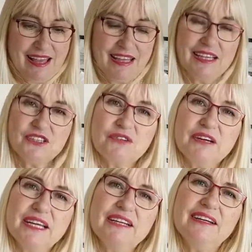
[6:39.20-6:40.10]
He
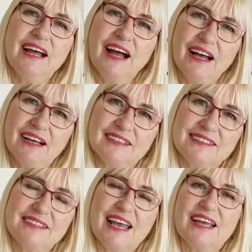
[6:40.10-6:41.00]
treated
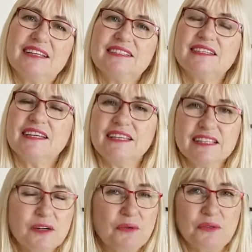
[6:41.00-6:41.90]
us as
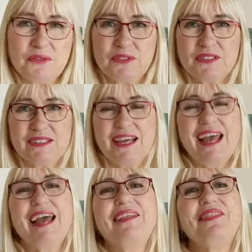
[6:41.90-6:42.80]
equals,
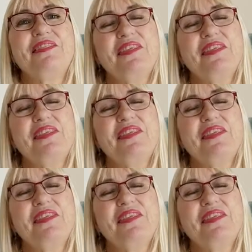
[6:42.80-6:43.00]
and